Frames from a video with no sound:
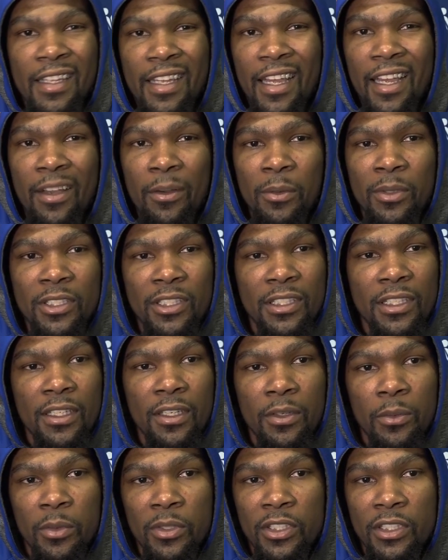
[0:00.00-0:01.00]
Yeah, we should
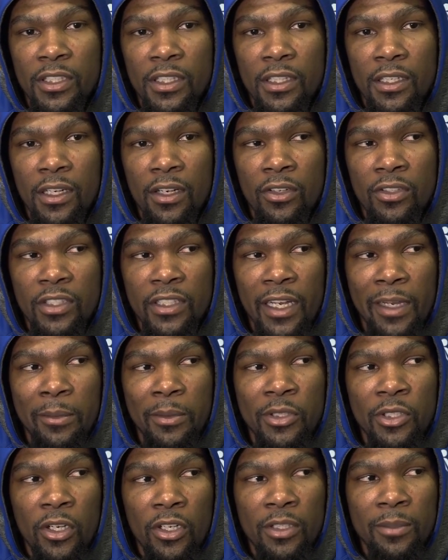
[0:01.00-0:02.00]
have. We should have. Coach came
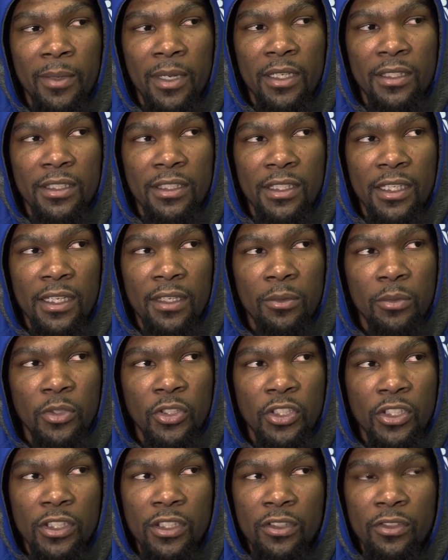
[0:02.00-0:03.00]
and talked about it today. We
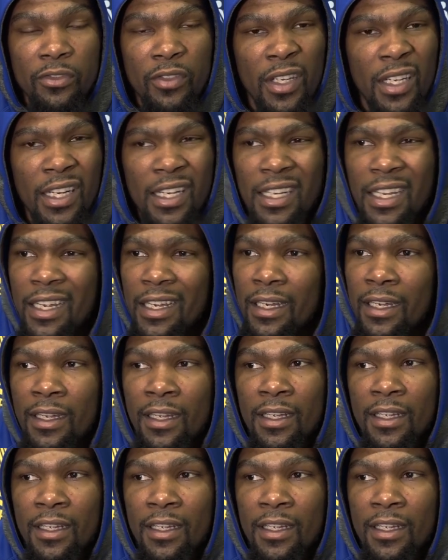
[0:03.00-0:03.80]
should have. And Clay,